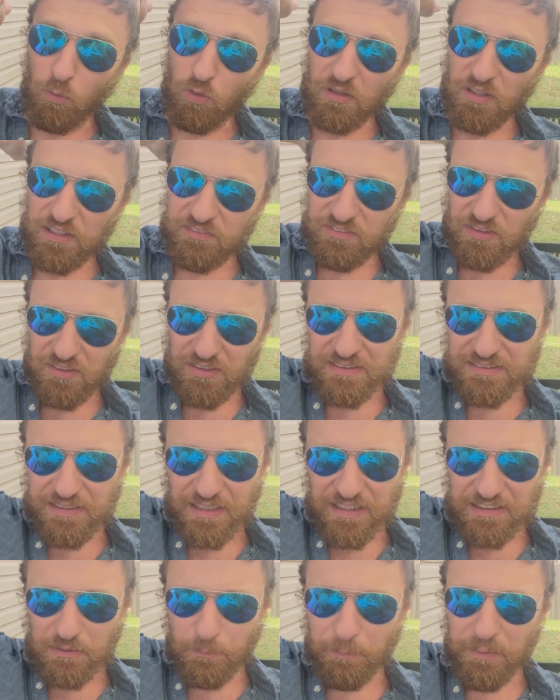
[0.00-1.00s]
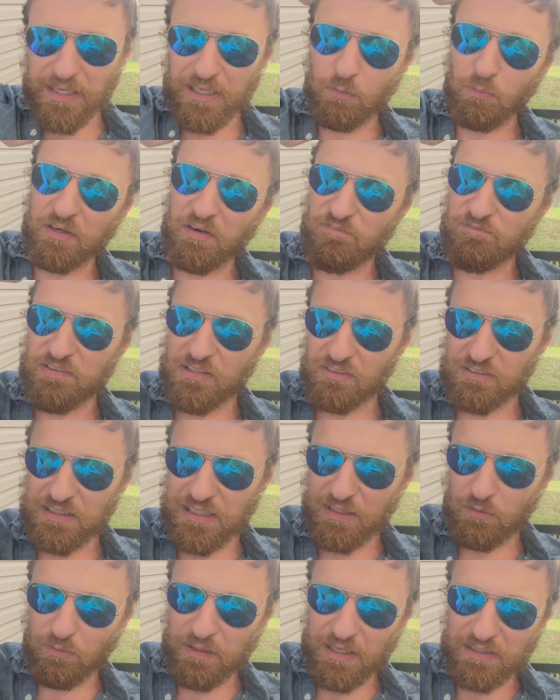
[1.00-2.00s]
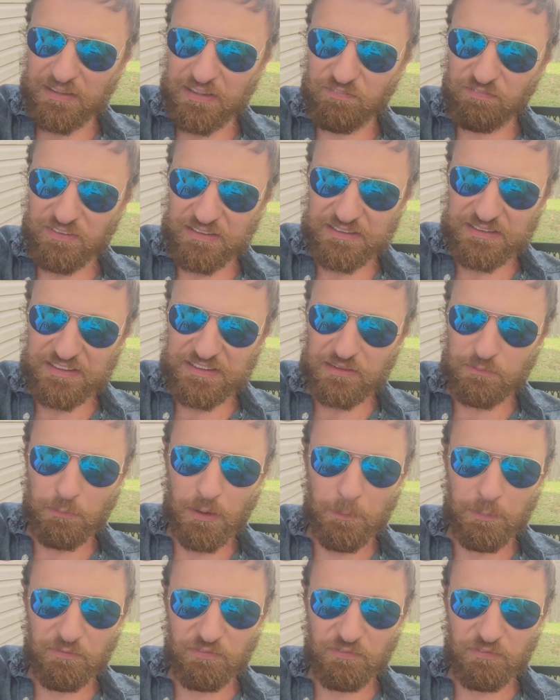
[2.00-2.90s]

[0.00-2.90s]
more lifts on the sides and back, when it feels like when I lift the system up,